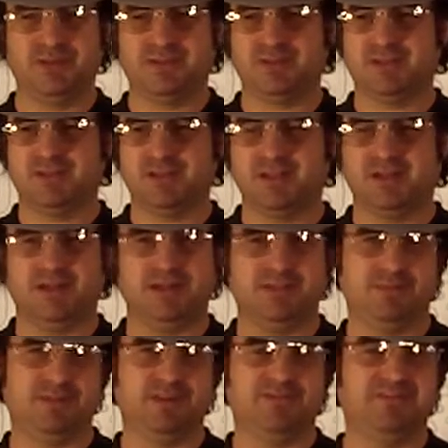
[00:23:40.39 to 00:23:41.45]
as like
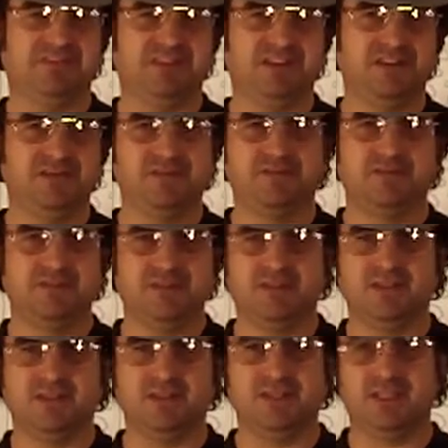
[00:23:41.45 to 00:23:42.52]
cosmic fluff,
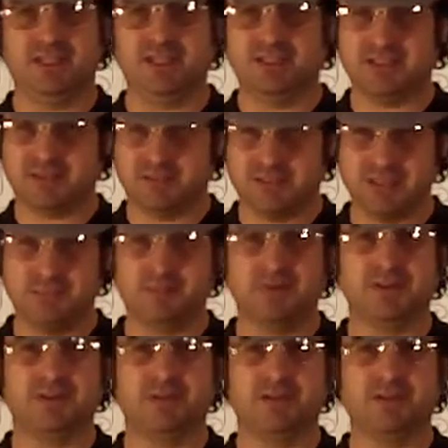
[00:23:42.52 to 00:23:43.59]
and it's deeper
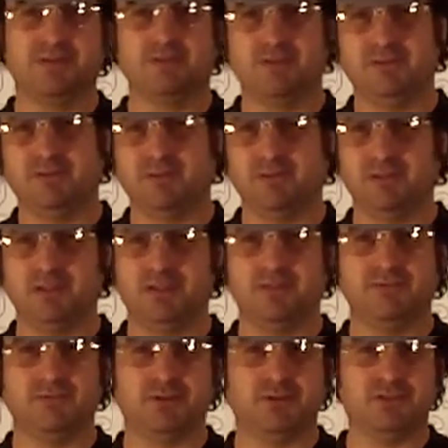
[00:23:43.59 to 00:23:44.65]
than that if you look
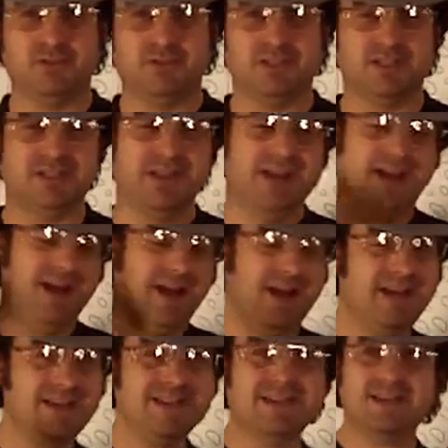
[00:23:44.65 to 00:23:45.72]
into photovoltaics.
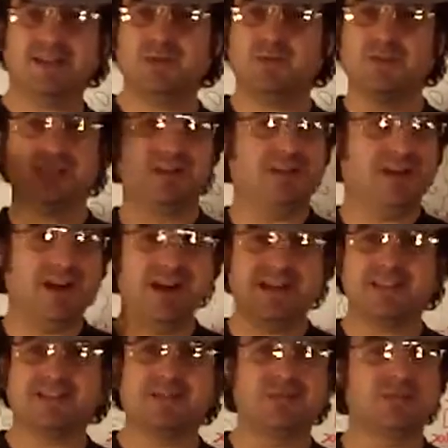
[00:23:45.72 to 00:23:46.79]
Einstein was there.
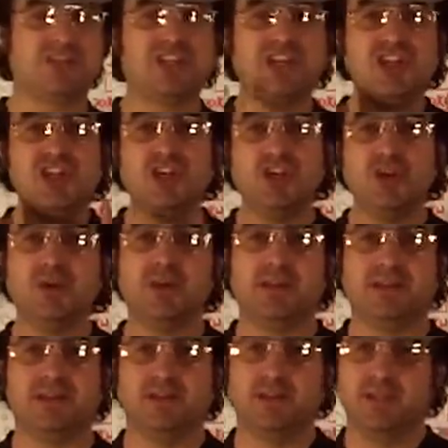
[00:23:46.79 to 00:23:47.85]
Einstein was there. He knew it.